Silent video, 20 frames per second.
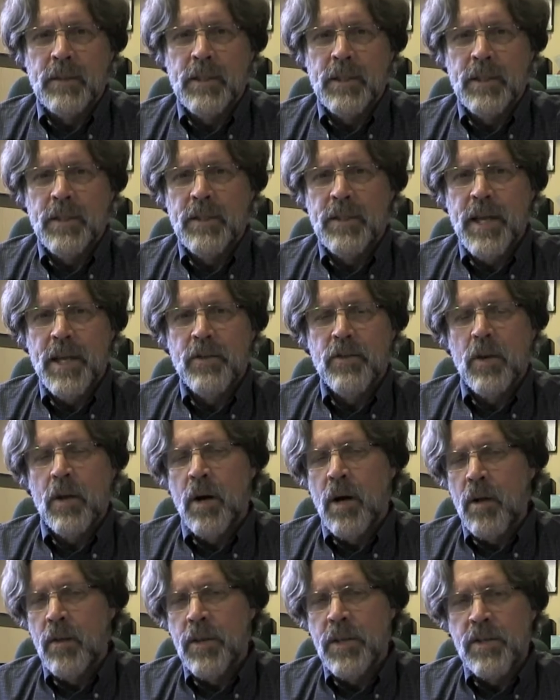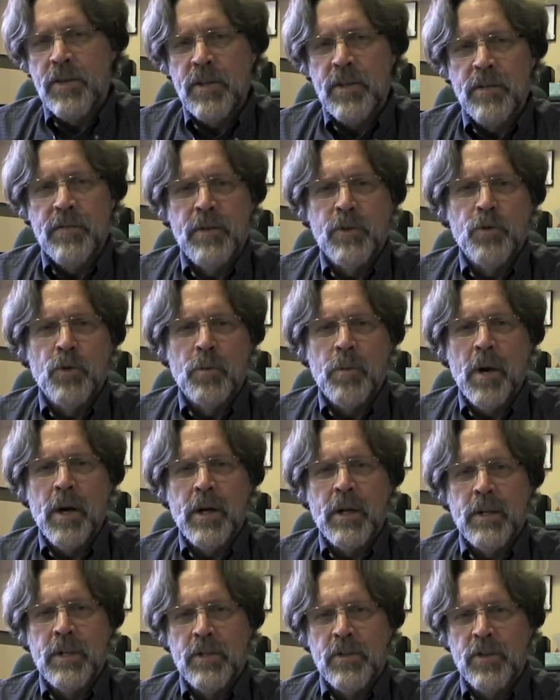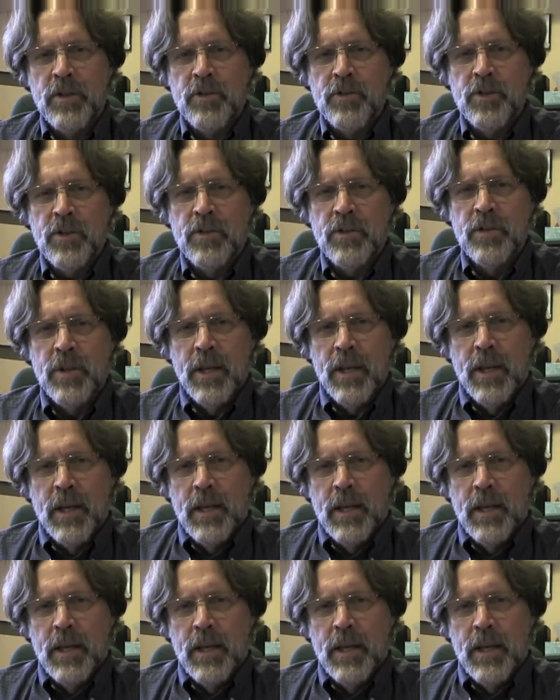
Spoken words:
It takes all these individual market decisions